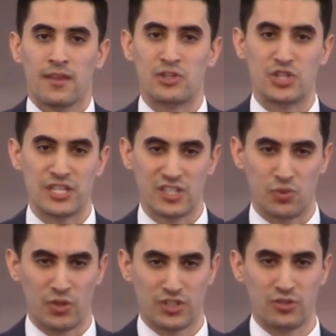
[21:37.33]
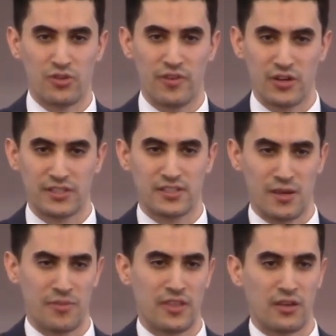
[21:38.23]
And Jesus wants to do the very
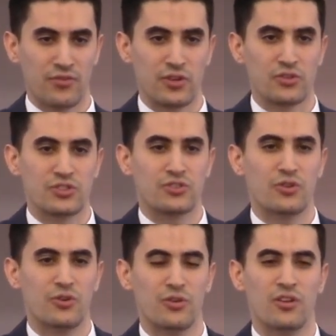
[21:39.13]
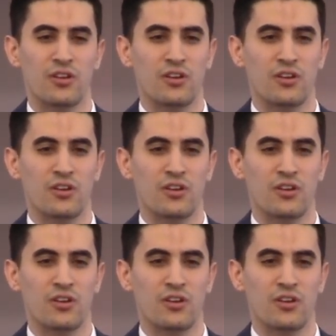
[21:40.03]
same thing for your soul.